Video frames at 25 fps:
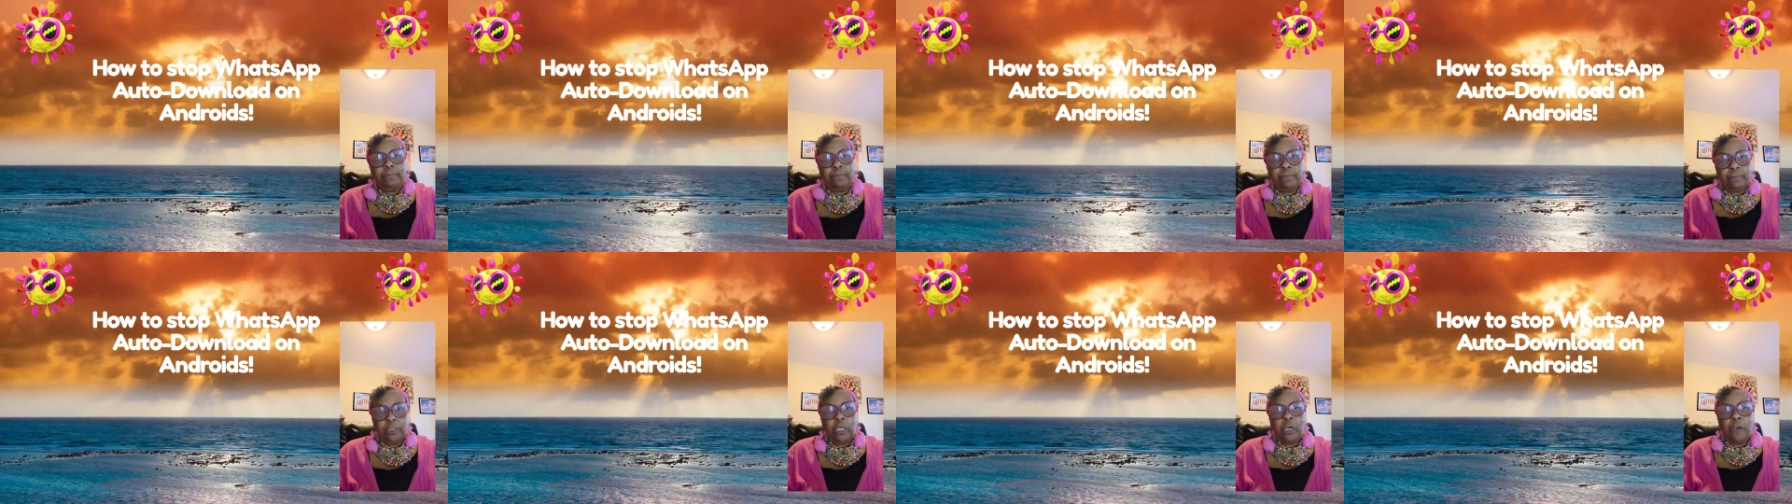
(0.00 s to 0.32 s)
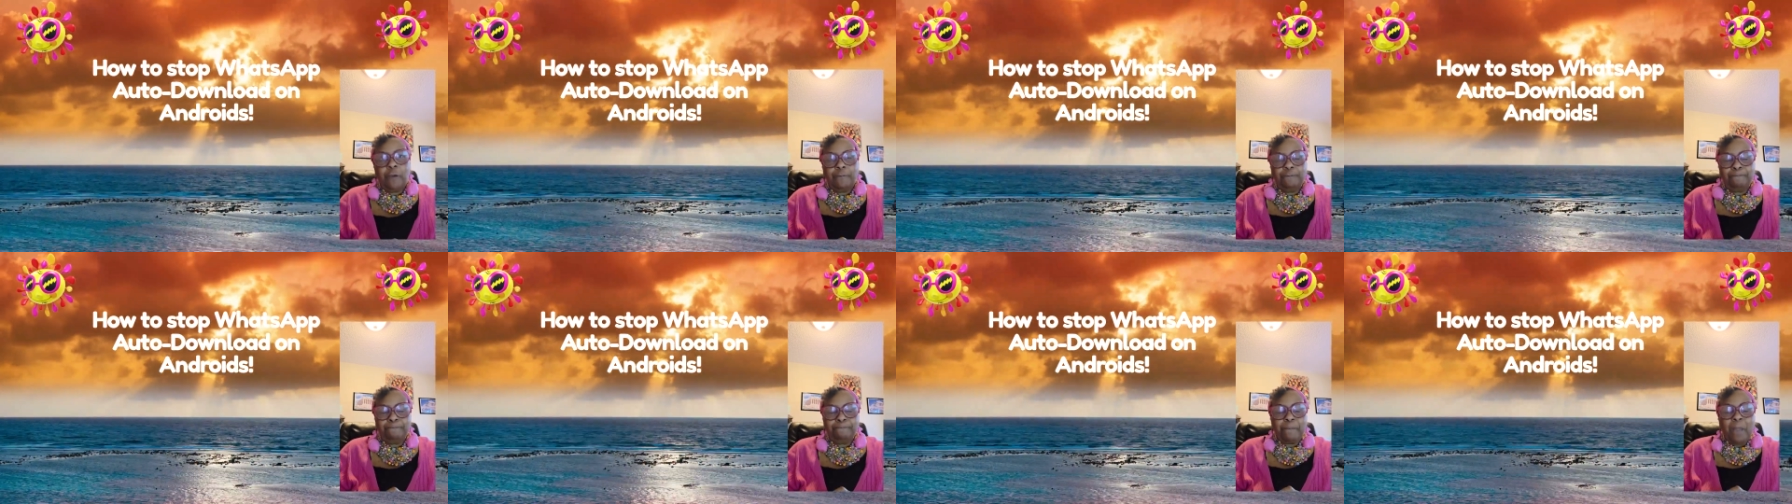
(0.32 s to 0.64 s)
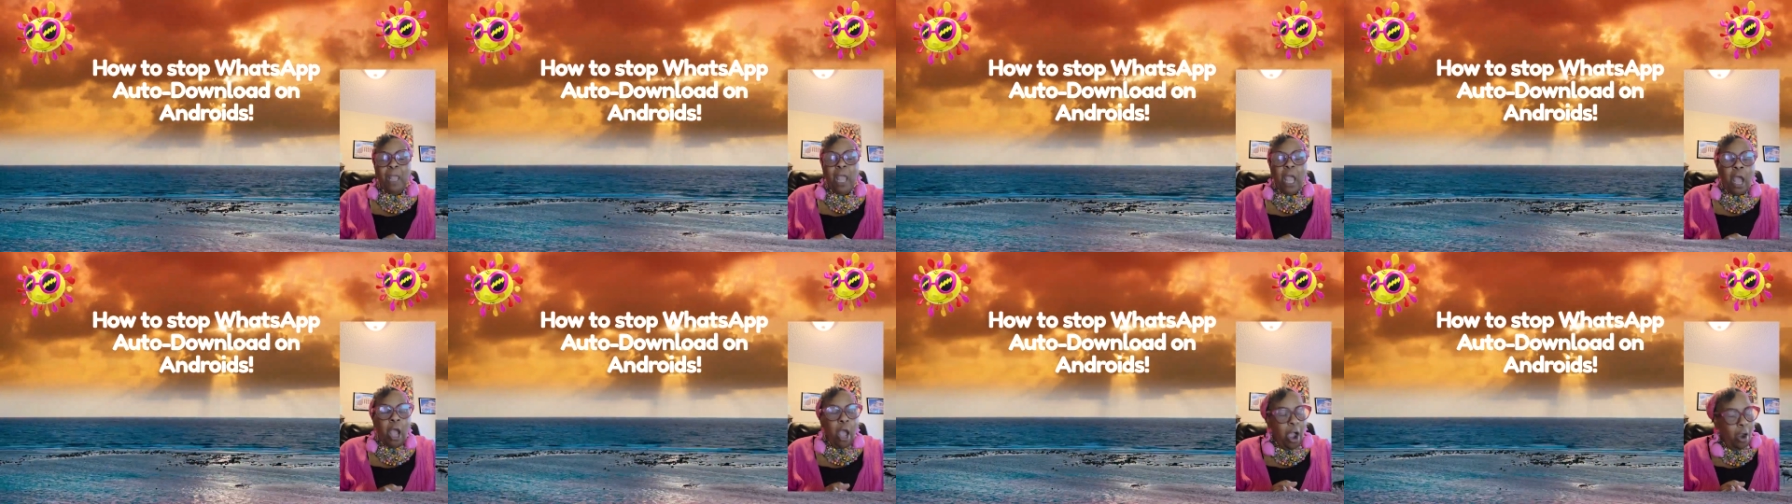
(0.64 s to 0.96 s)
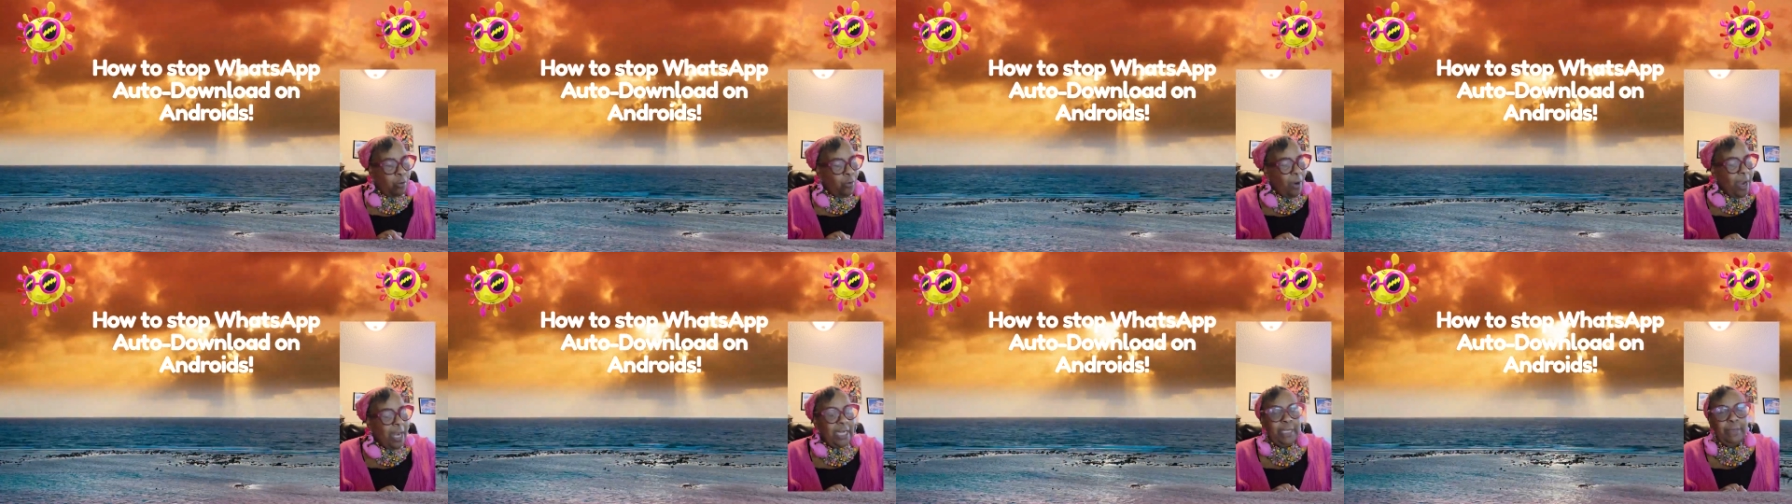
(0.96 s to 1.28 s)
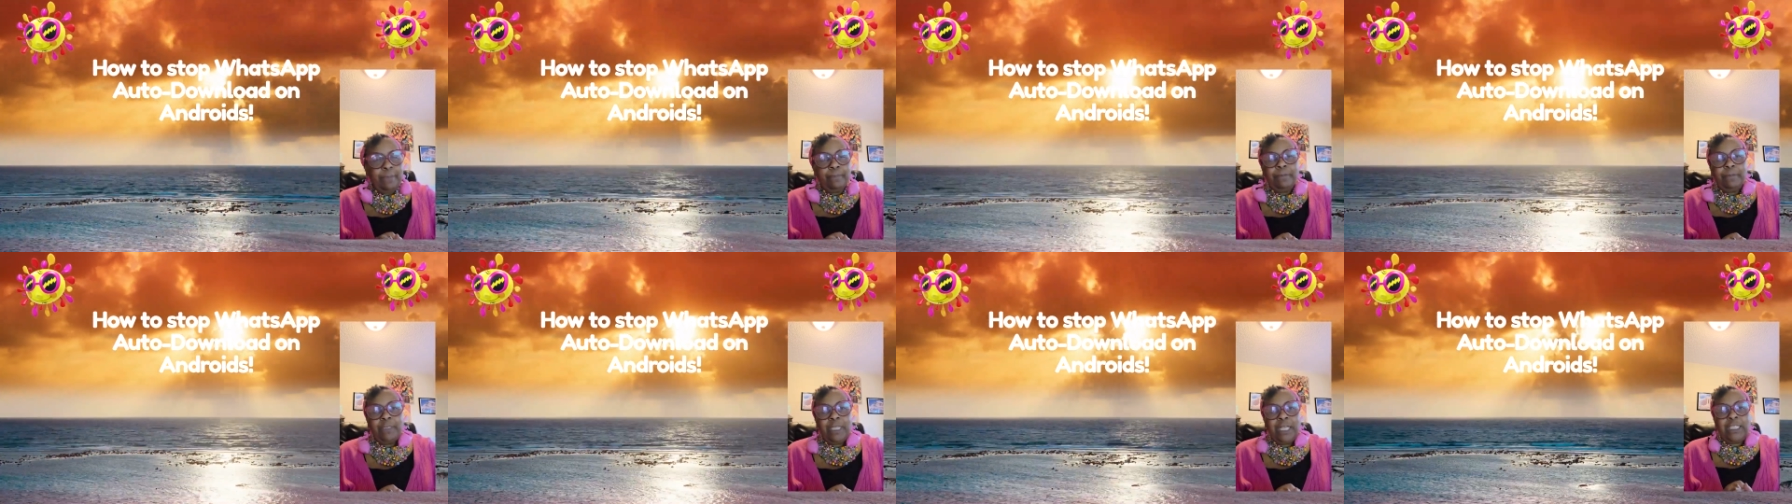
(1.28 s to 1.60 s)
So,
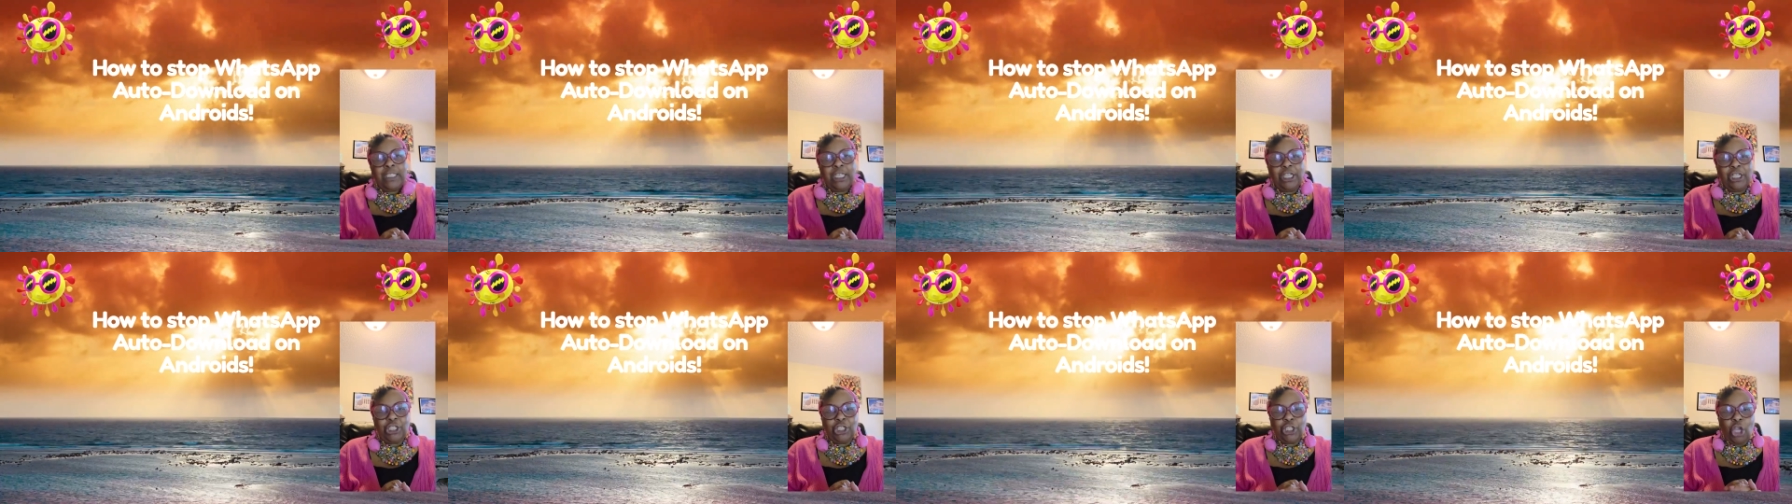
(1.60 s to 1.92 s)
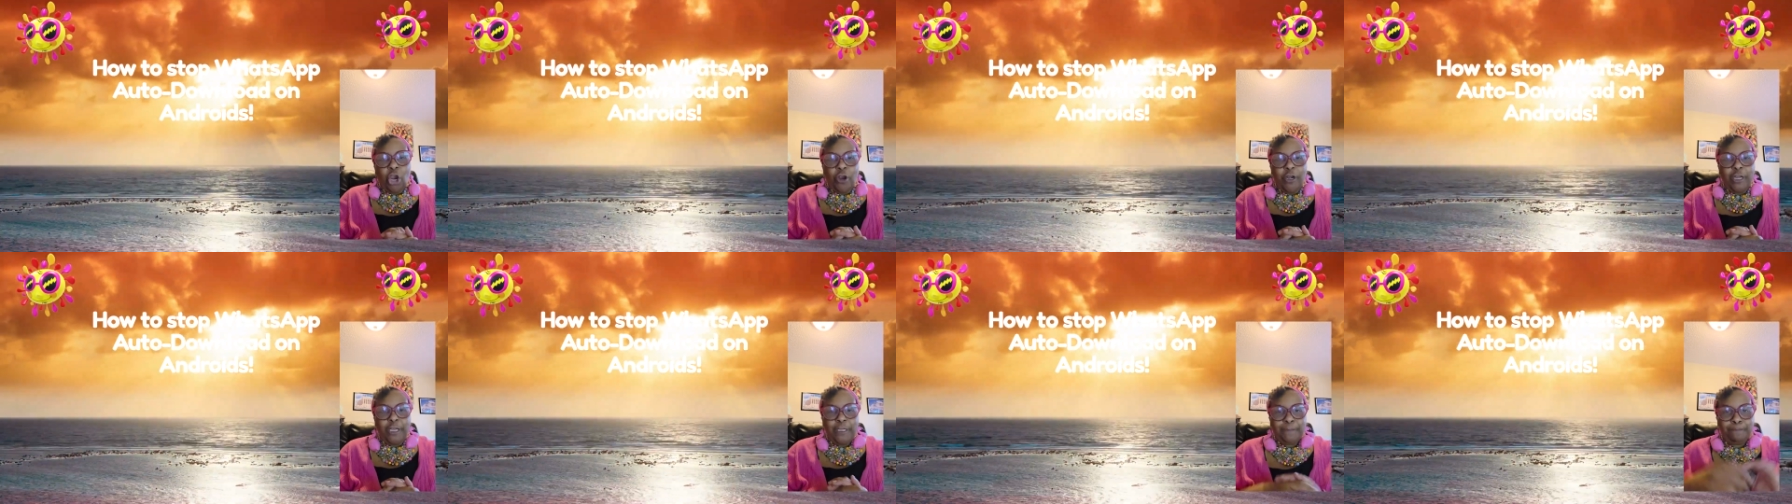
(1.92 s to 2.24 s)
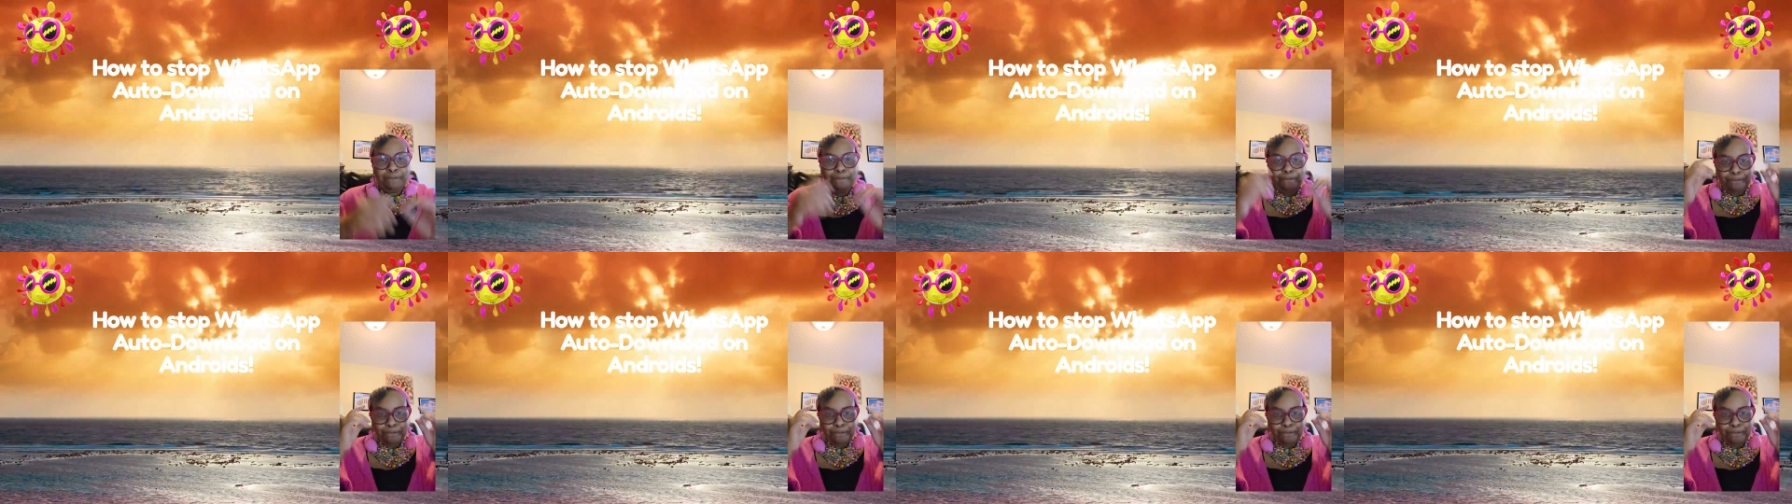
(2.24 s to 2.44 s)
alrighty, let's get started.